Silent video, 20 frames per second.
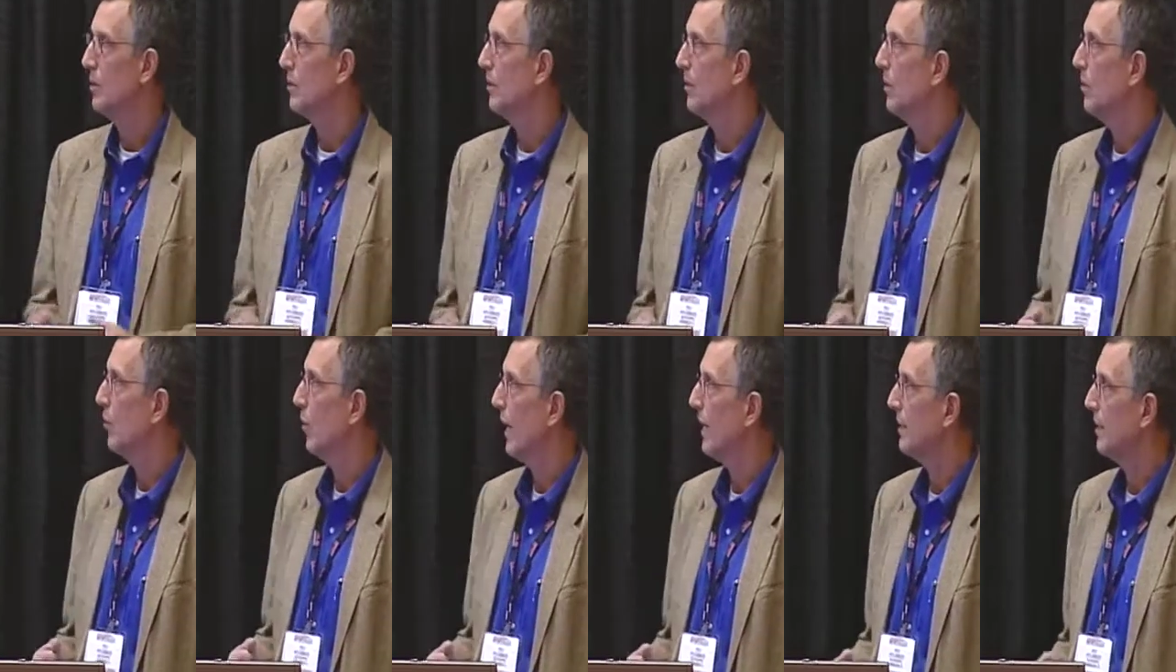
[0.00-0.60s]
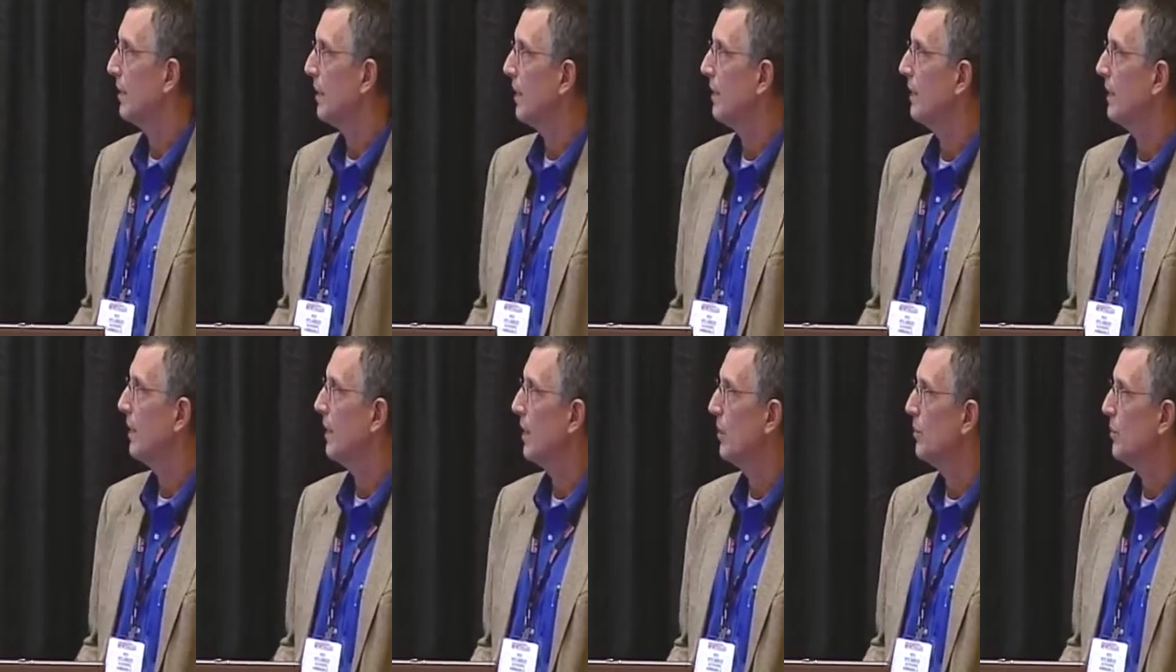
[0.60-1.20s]
the
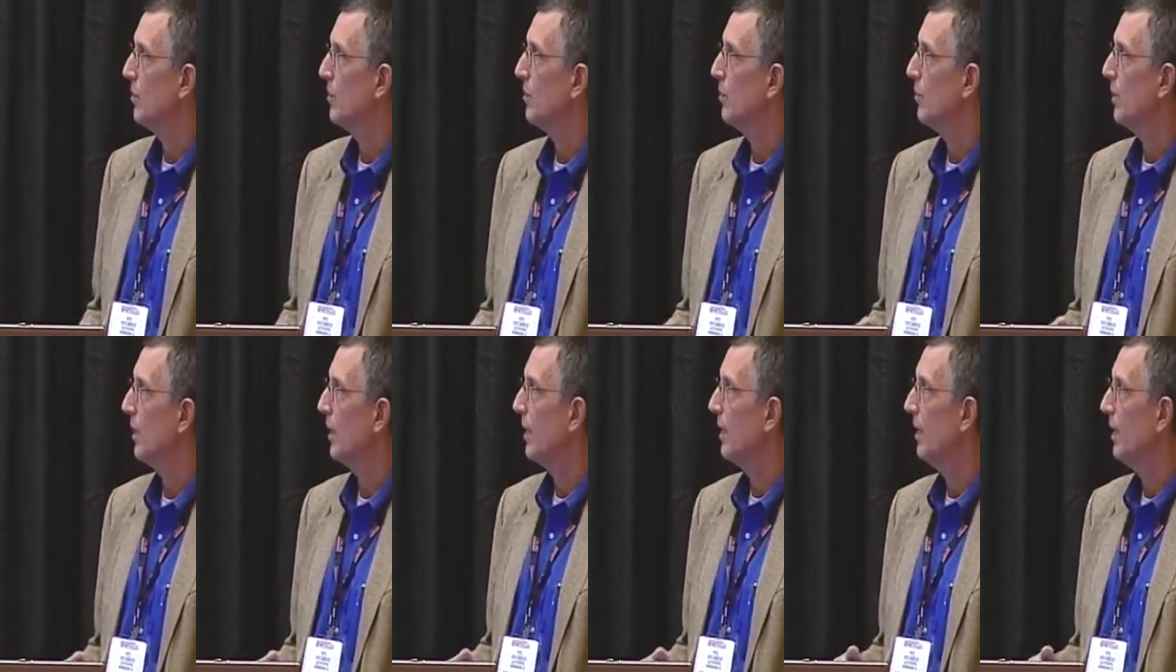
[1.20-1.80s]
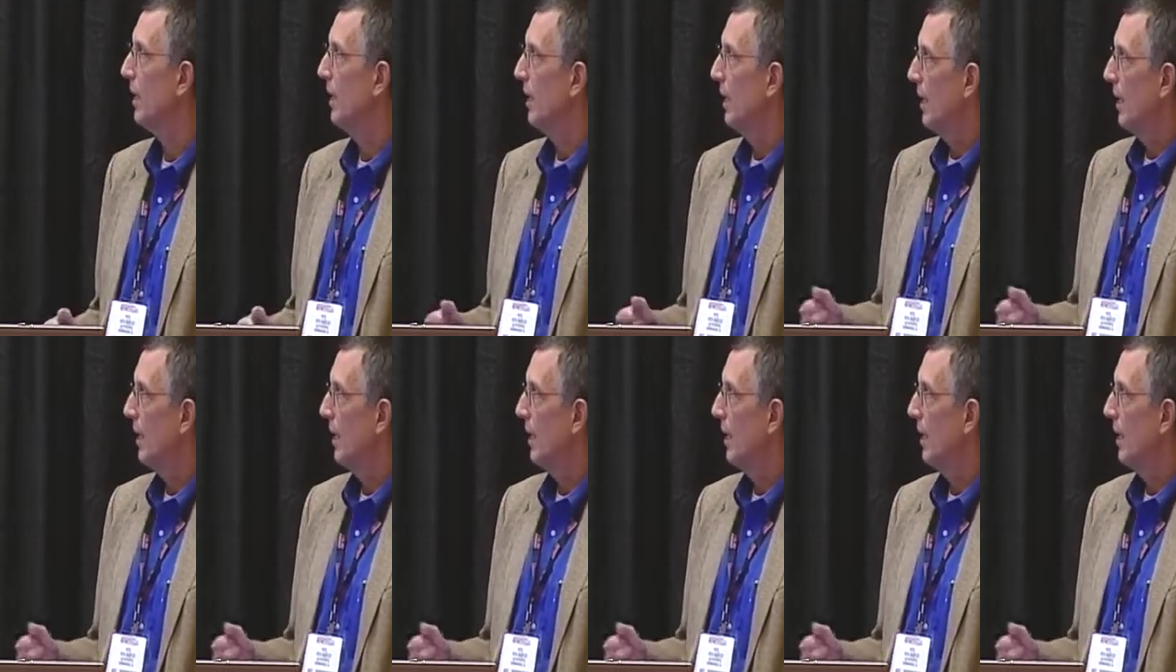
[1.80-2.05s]
granularity comes into play,